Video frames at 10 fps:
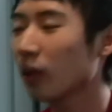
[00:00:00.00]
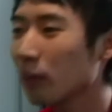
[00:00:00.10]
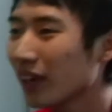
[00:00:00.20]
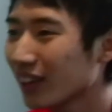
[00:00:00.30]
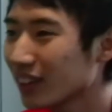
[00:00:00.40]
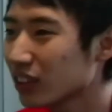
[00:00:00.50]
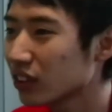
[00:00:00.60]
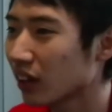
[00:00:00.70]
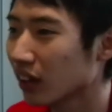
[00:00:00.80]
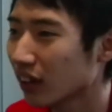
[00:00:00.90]
let me get this
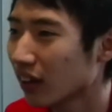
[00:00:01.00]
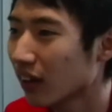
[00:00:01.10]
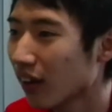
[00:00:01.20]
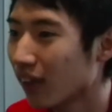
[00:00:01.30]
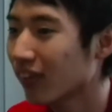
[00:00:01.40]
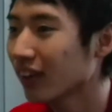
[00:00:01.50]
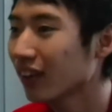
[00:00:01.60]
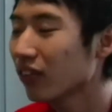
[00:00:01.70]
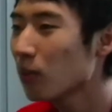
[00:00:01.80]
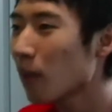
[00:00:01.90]
straight. If I
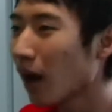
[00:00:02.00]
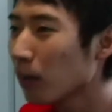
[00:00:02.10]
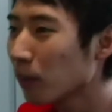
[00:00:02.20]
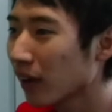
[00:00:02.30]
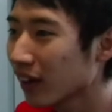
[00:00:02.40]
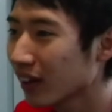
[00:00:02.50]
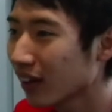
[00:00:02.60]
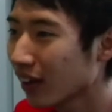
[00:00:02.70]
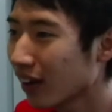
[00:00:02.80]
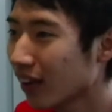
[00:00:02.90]
give you my bike,
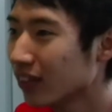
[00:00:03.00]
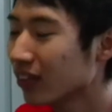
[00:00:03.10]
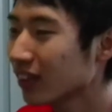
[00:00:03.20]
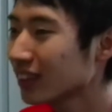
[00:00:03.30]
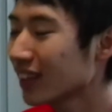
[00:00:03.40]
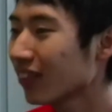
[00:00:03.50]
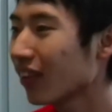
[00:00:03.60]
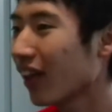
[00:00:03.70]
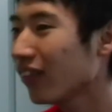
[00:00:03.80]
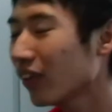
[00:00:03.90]
you're gonna save the
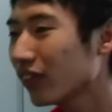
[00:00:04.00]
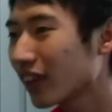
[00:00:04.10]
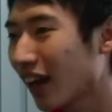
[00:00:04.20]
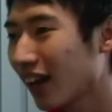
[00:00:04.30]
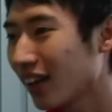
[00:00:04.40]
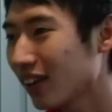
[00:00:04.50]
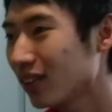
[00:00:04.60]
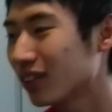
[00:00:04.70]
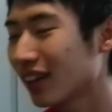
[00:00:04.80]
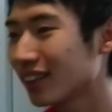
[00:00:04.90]
life of a guy
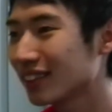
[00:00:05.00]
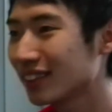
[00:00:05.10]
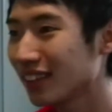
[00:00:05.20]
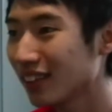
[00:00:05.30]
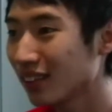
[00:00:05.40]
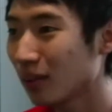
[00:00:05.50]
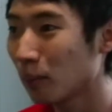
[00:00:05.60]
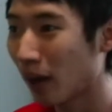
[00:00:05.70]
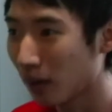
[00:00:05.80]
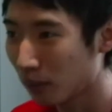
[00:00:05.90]
who tried to steal
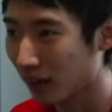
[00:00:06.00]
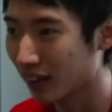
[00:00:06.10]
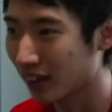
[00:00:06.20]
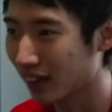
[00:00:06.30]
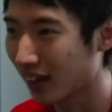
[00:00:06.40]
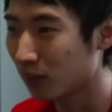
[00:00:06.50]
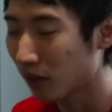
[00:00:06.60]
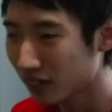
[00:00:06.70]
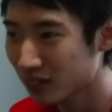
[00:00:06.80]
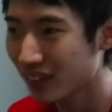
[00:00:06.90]
my bike and
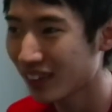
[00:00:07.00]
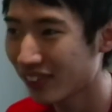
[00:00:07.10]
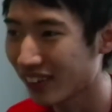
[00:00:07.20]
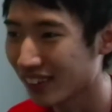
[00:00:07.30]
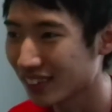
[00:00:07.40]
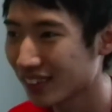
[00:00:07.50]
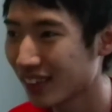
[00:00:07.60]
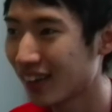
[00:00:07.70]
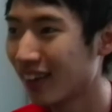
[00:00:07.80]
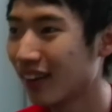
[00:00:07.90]
punch me in the face.
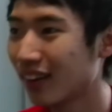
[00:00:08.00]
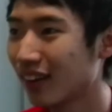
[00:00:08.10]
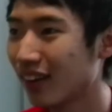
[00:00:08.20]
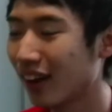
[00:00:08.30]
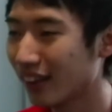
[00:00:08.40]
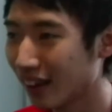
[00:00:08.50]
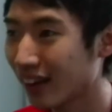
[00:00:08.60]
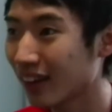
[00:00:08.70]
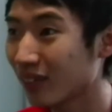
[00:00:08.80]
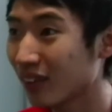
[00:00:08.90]
And then
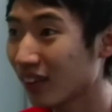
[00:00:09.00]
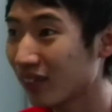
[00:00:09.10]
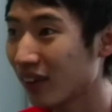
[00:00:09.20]
I get my glove